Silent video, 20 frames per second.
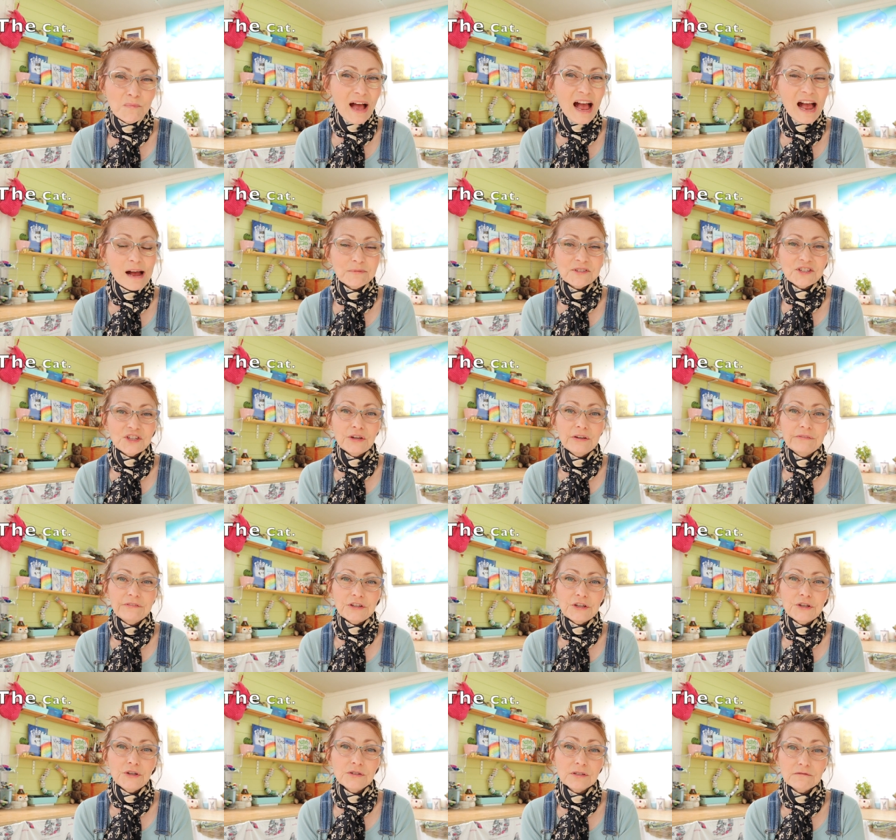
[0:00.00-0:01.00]
Perhaps you've
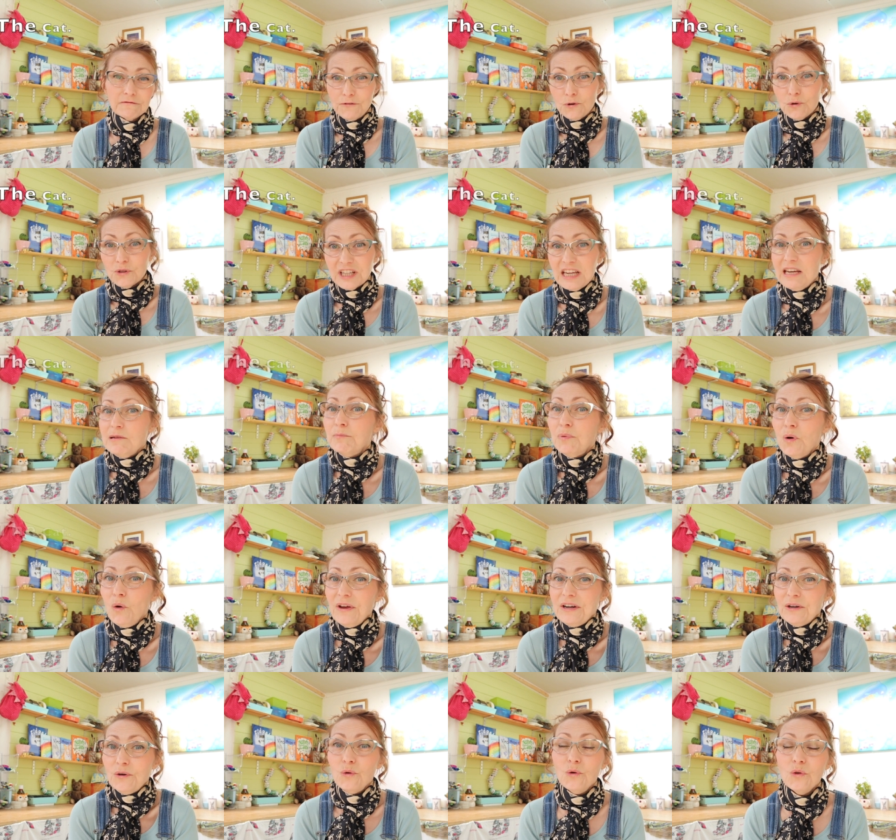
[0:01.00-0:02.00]
used 14
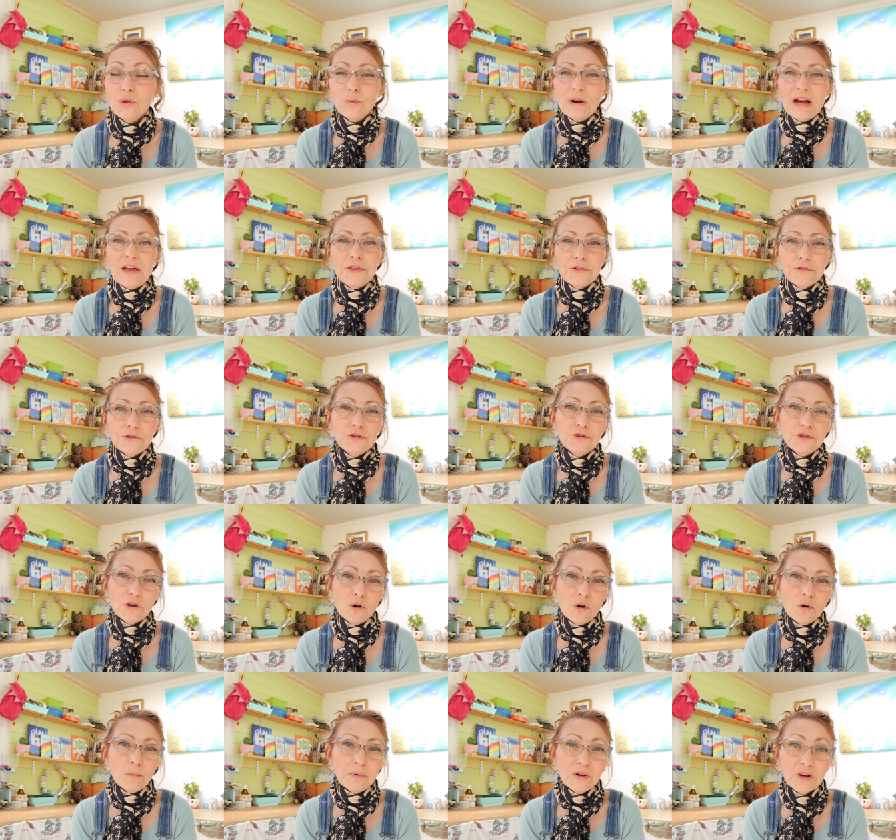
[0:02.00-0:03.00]
point all the way through
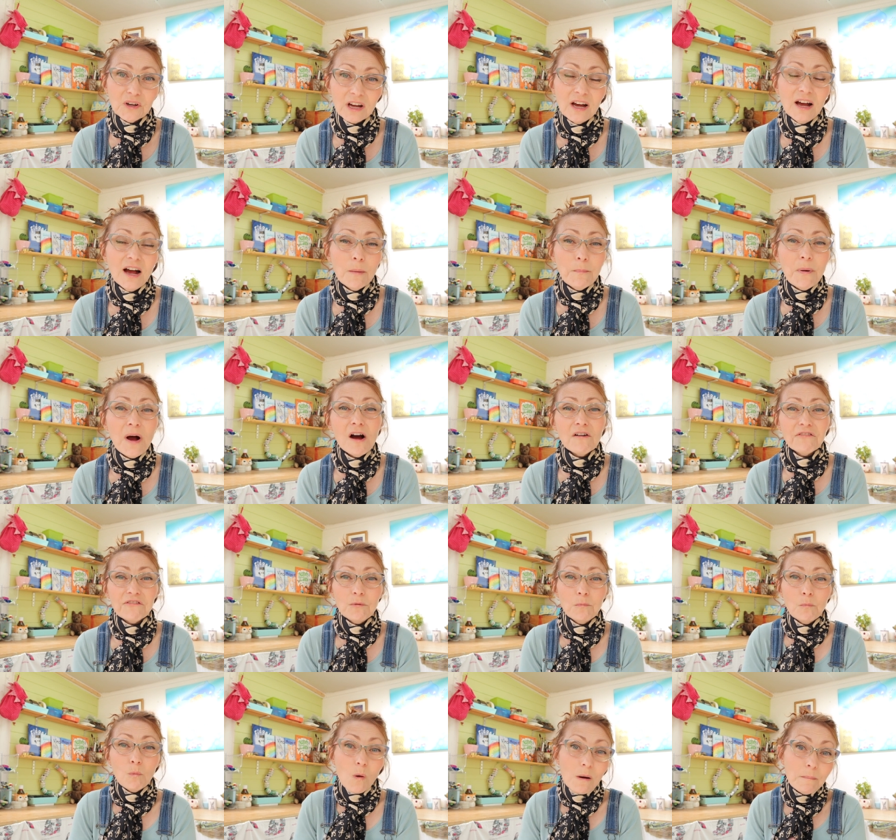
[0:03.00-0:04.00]
your book, apart
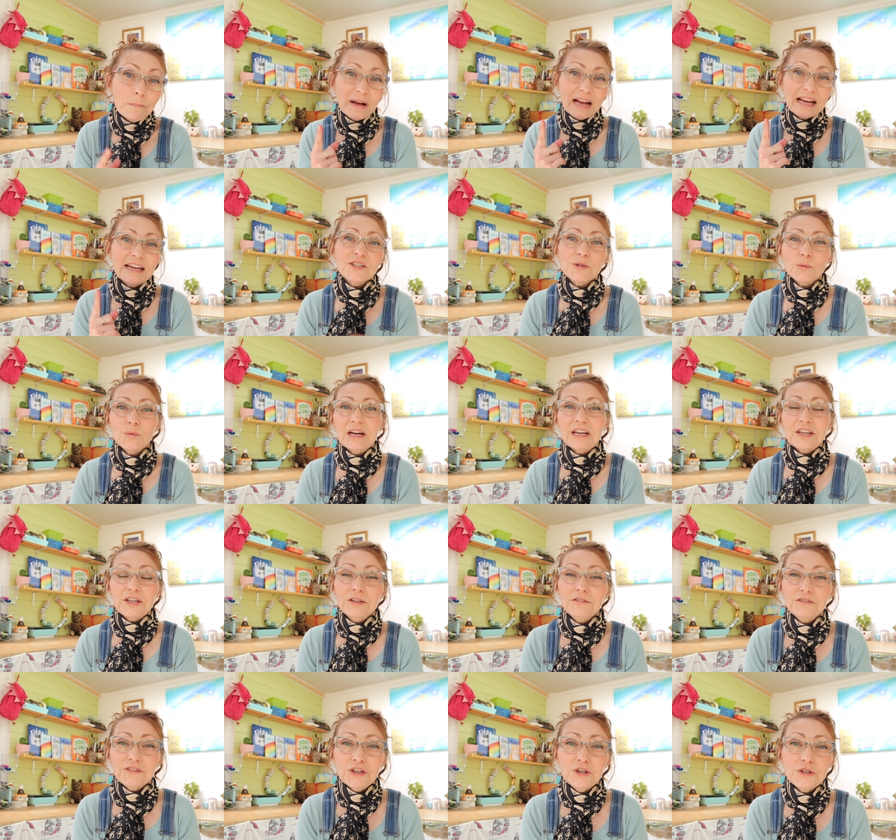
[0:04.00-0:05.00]
from one page where
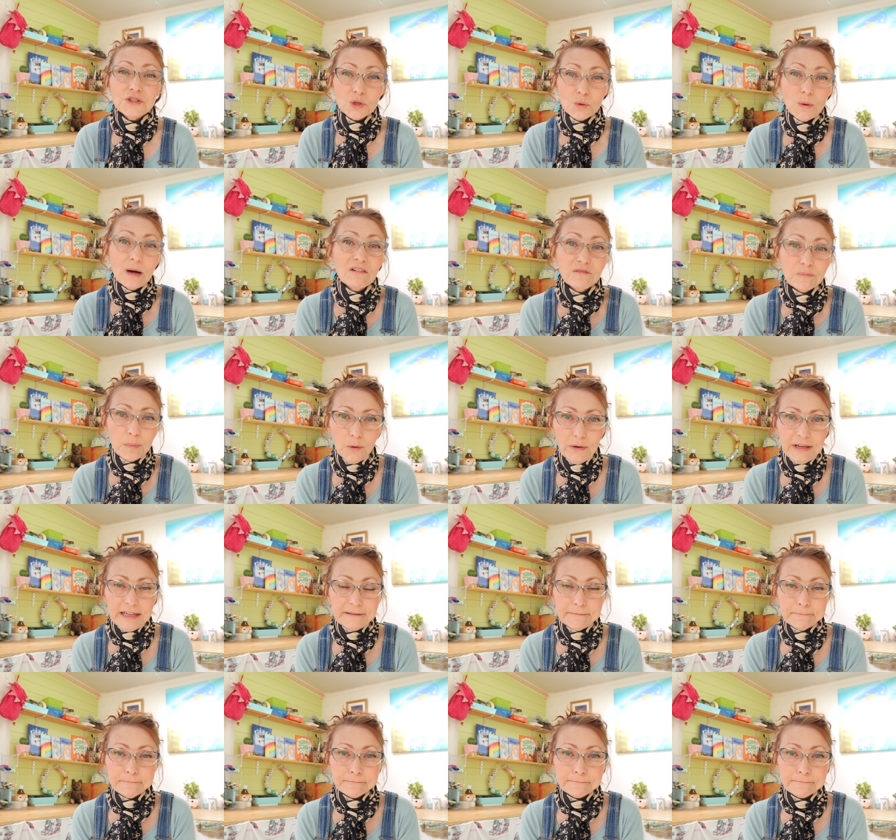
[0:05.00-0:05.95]
you've used 12 point.